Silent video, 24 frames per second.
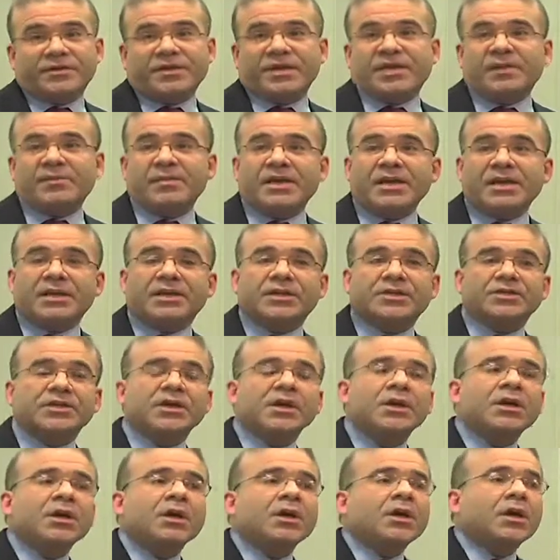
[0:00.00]
same page.
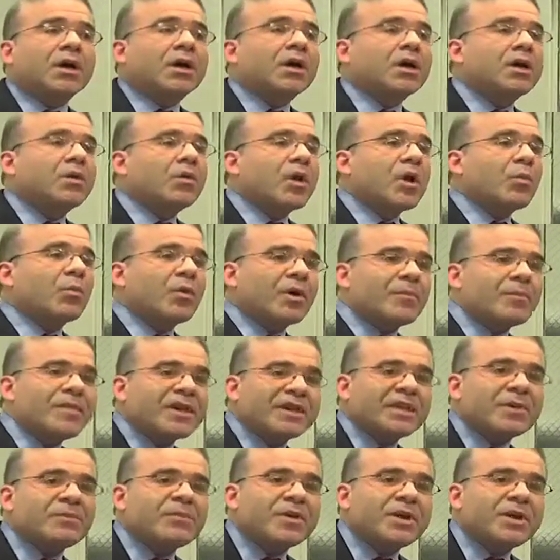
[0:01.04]
Uh, and what many